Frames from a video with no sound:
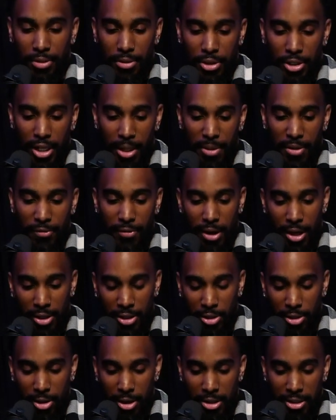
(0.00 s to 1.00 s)
Jamie Foxx
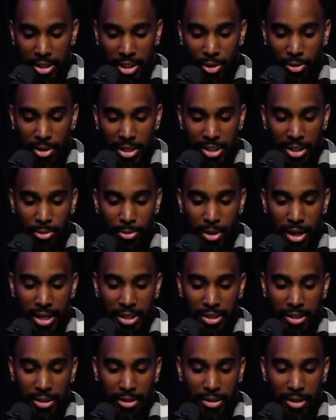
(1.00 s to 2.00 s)
stars as Quincy
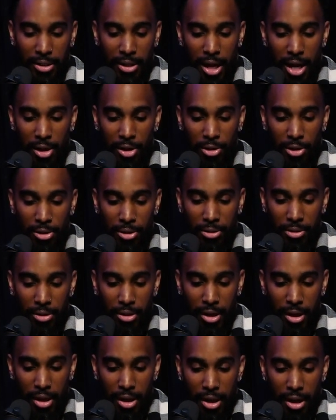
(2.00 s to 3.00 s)
Watson, an editor
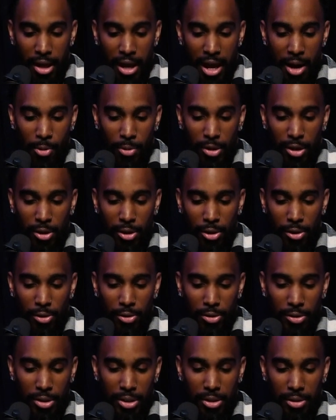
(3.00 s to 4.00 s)
at one of
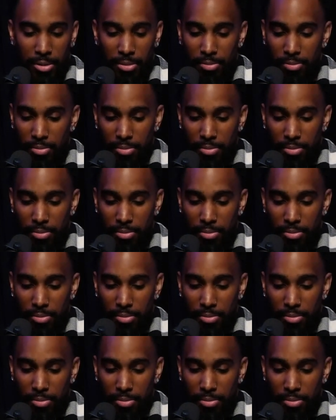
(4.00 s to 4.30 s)
those